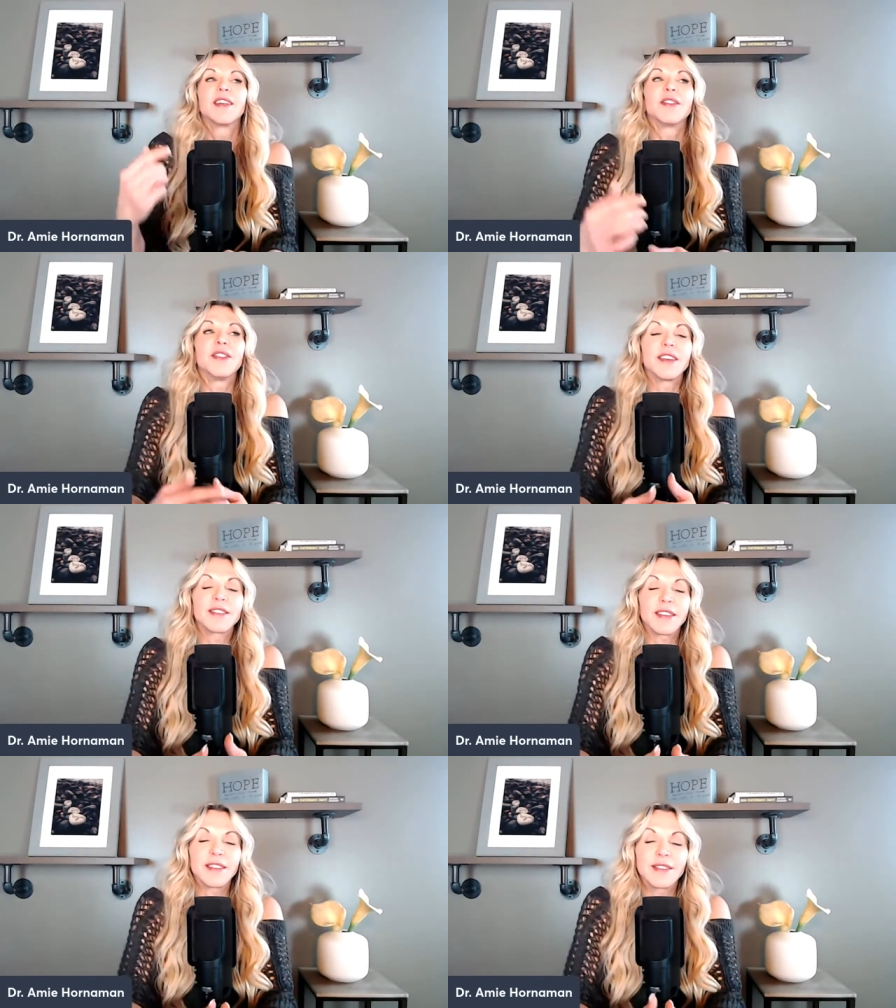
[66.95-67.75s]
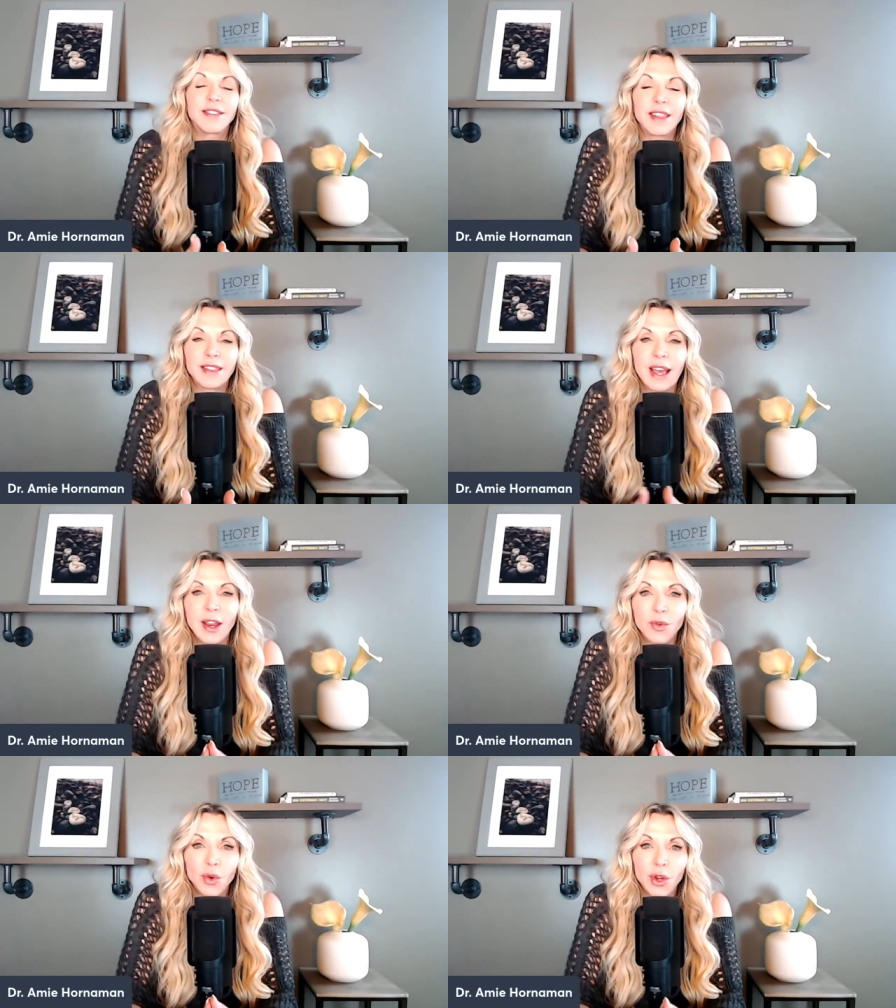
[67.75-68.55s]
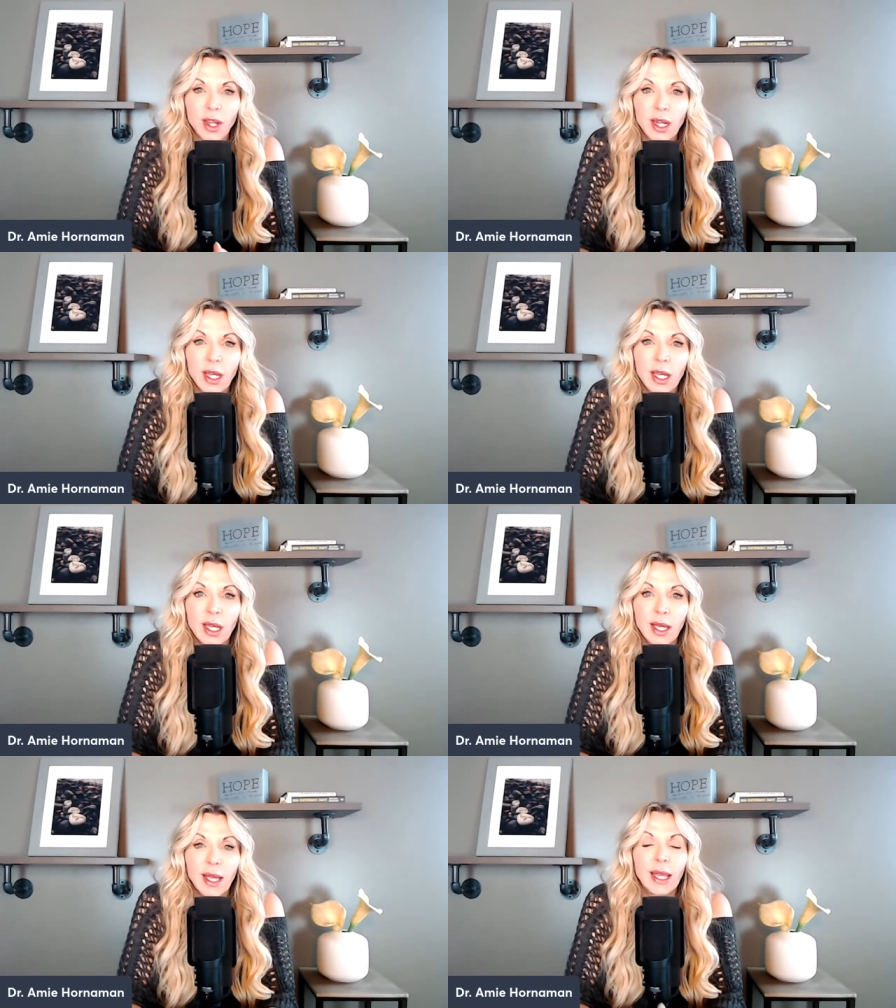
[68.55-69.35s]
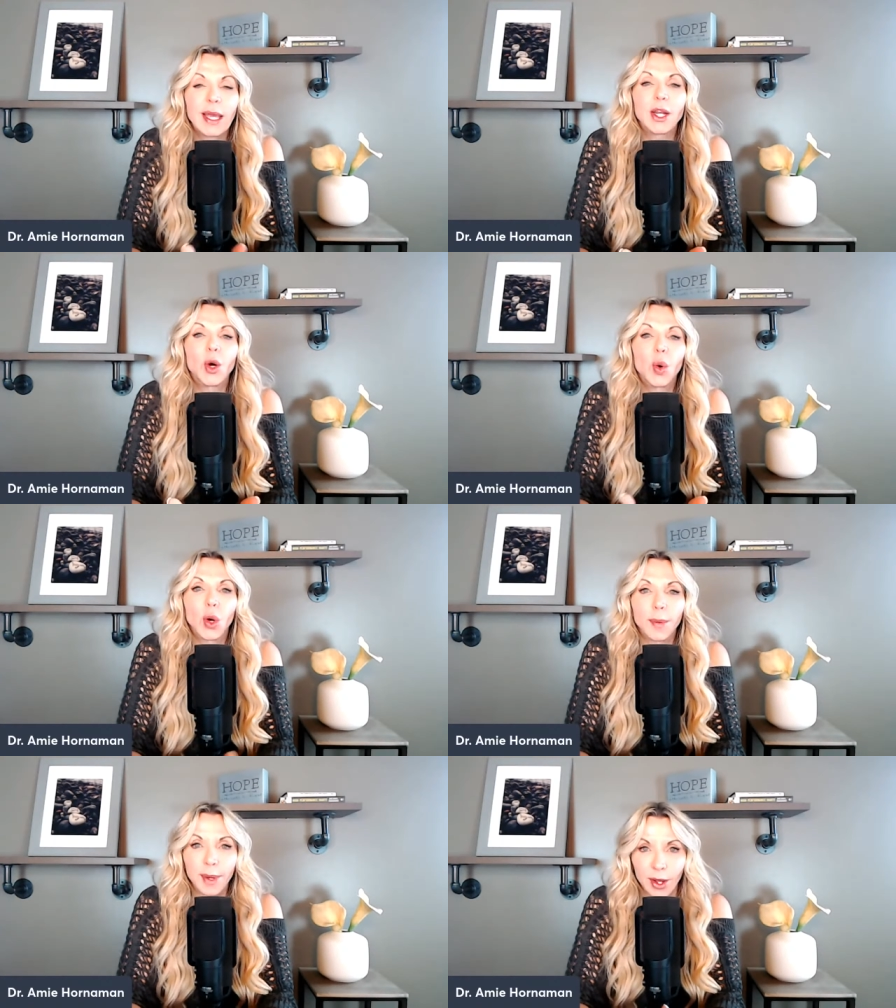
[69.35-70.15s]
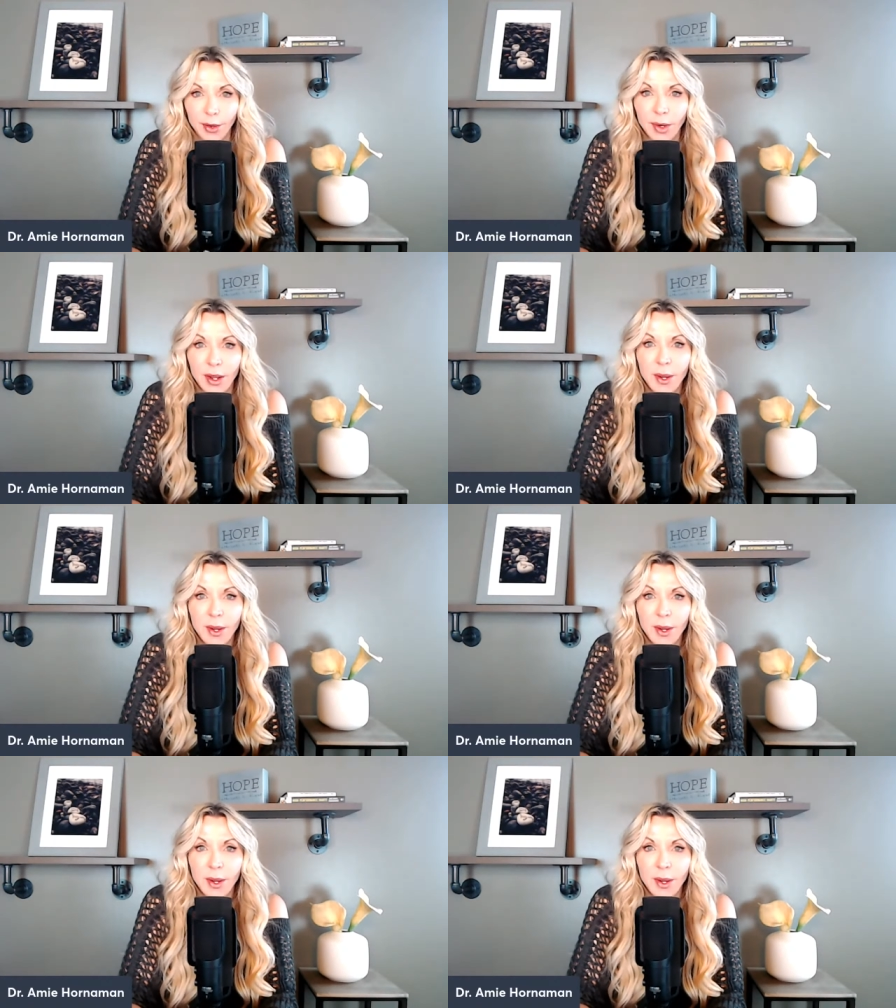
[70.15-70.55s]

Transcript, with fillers: This is the thyroid and hormone